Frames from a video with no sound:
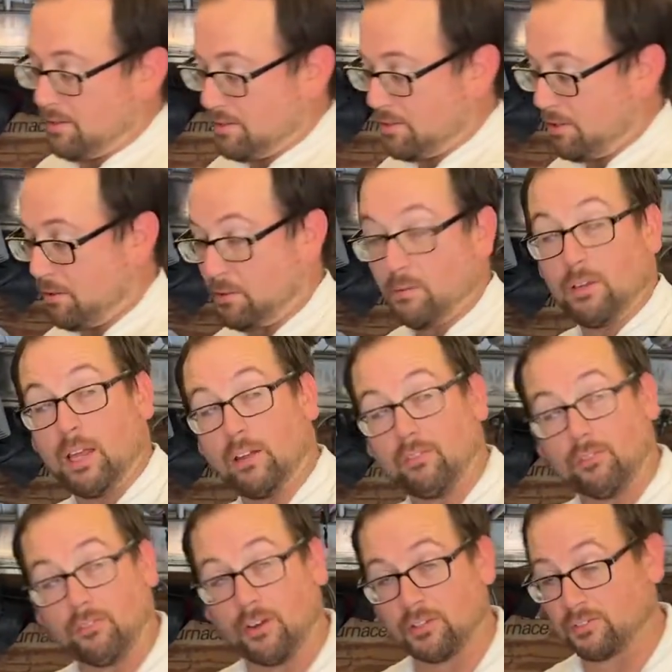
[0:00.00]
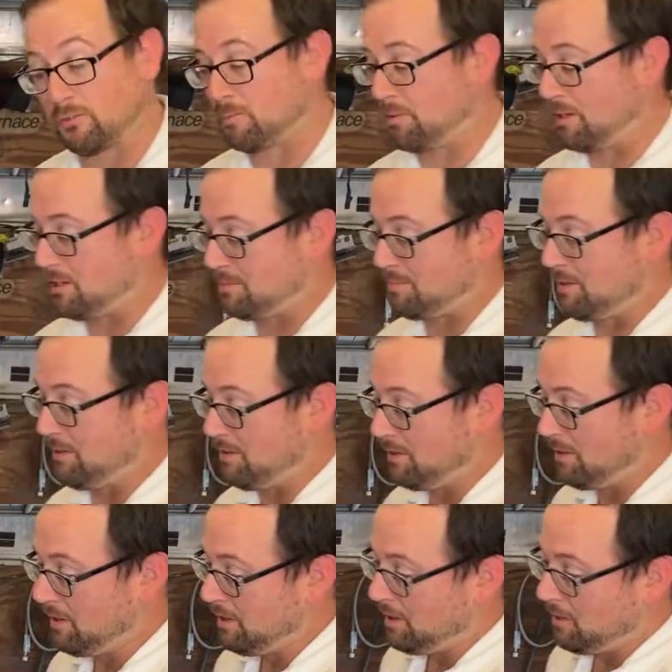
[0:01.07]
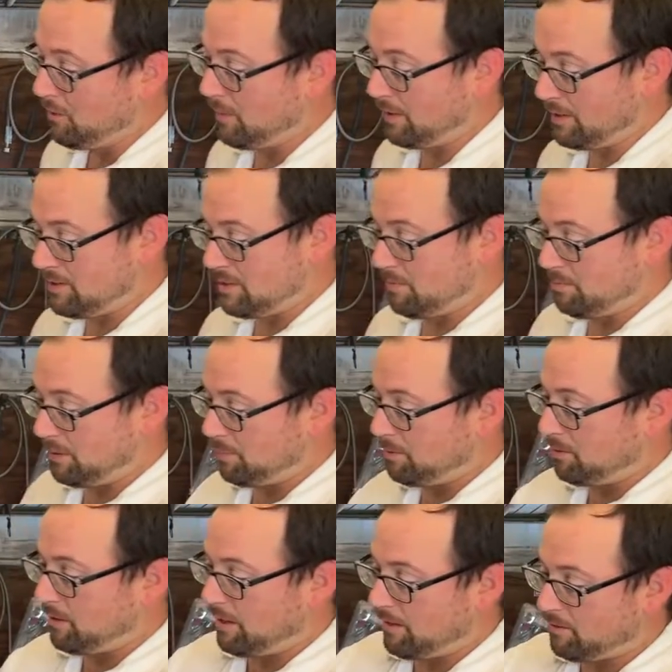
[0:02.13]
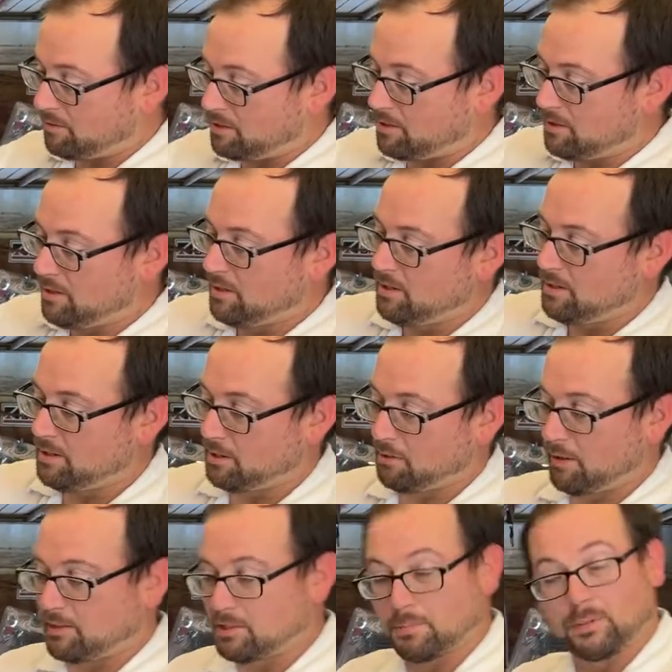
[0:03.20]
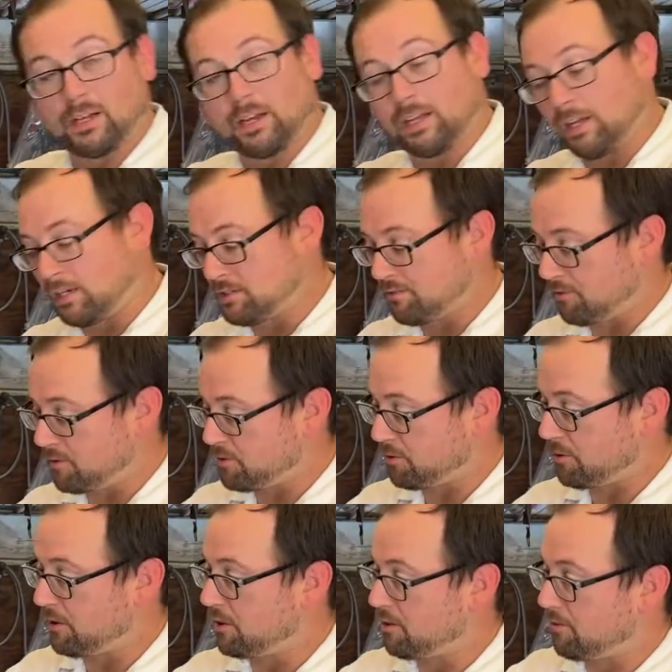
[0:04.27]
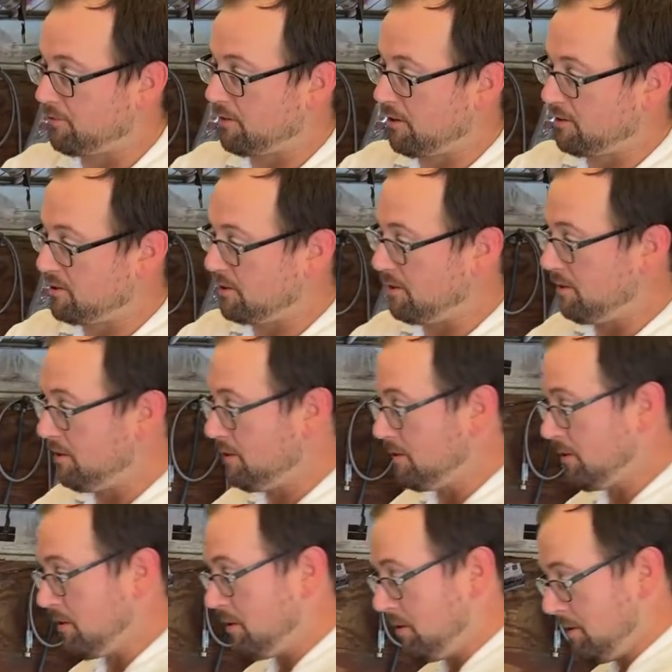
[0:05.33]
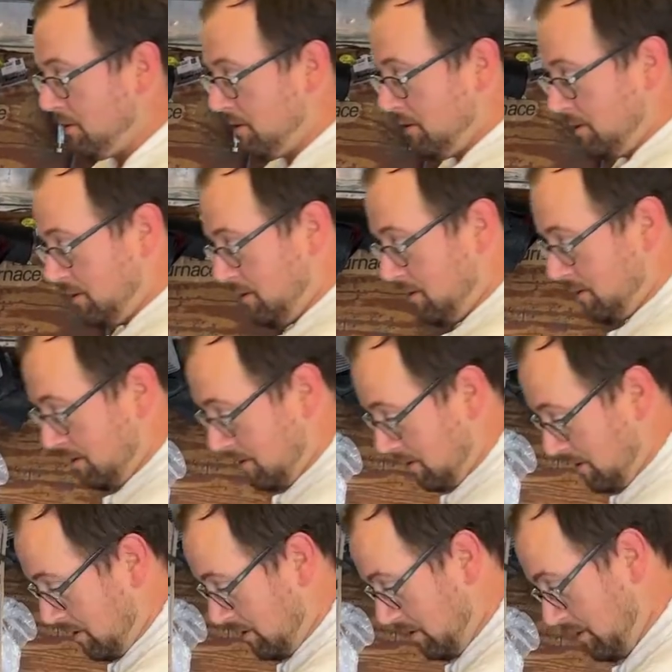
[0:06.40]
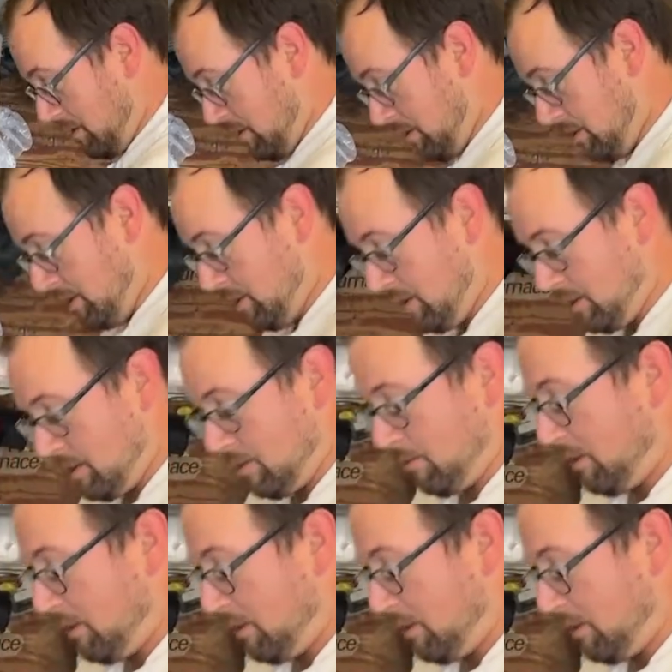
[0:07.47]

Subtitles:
So we have a faucet replacement. We can simply pull out the correct supply lines for a toilet or faucet. And we